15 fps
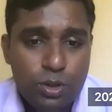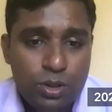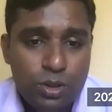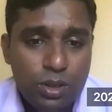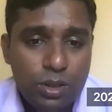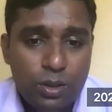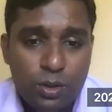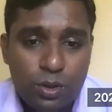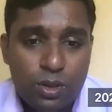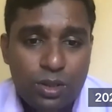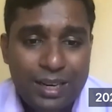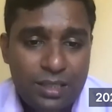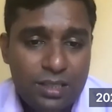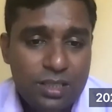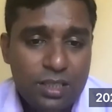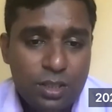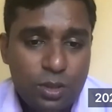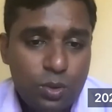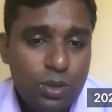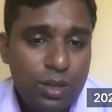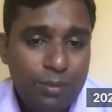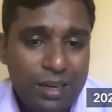to uh, enter
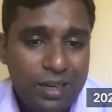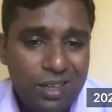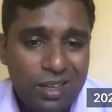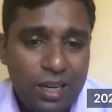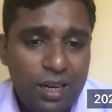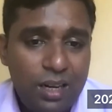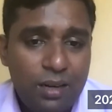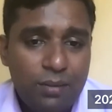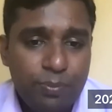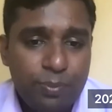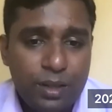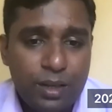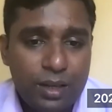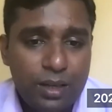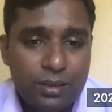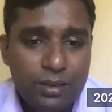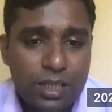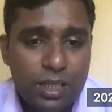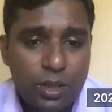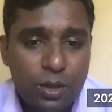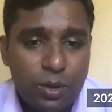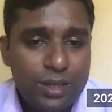to the maternal
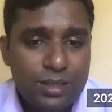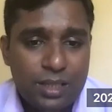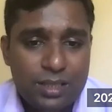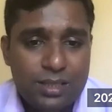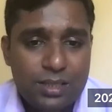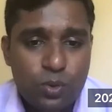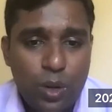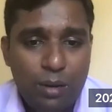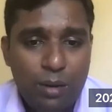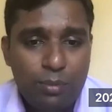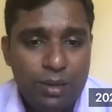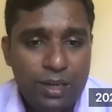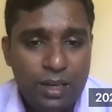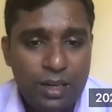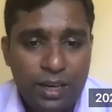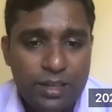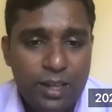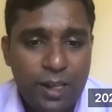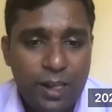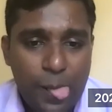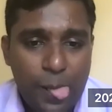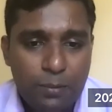circulation is 12
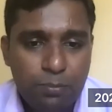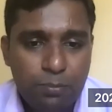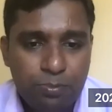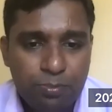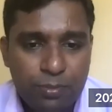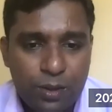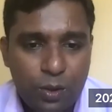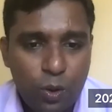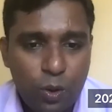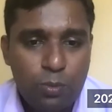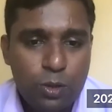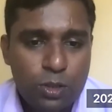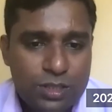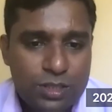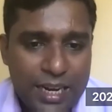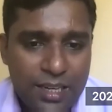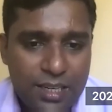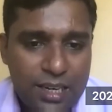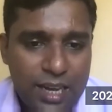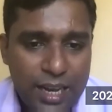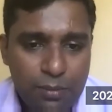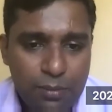milliliter. Almost
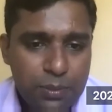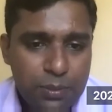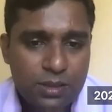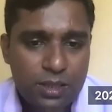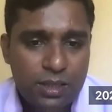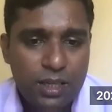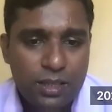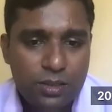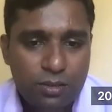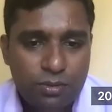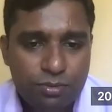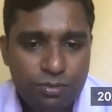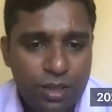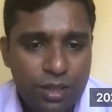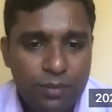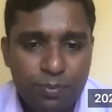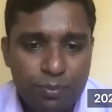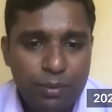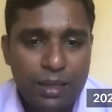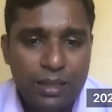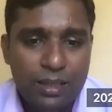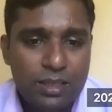99 percentage of uh,
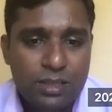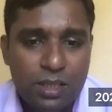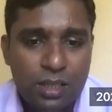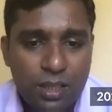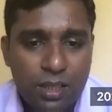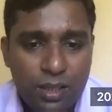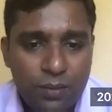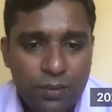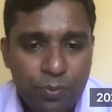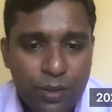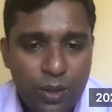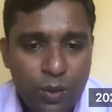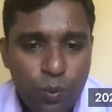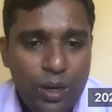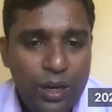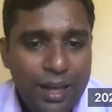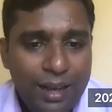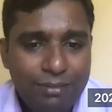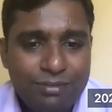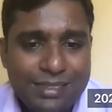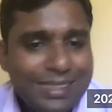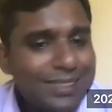mothers will
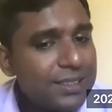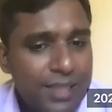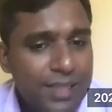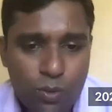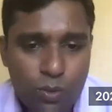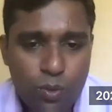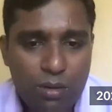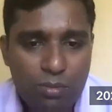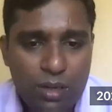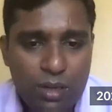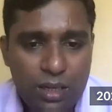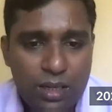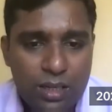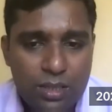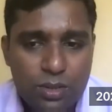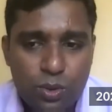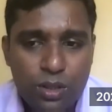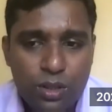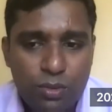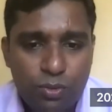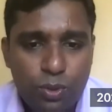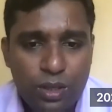have less than 12 milliliter. So
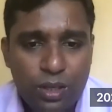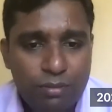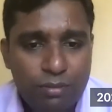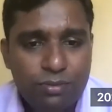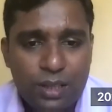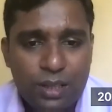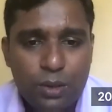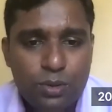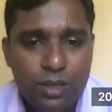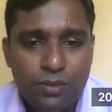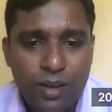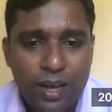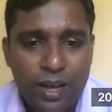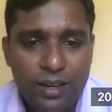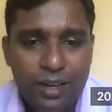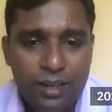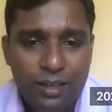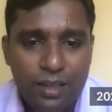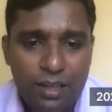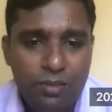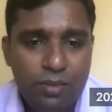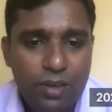if you give
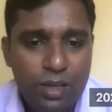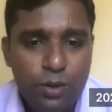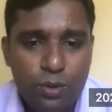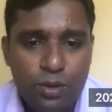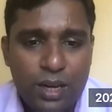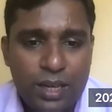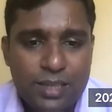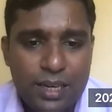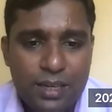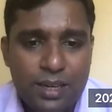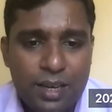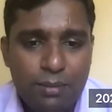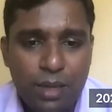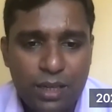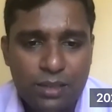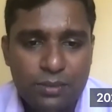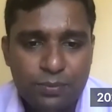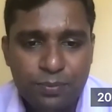1500, it will neutralize entire blood.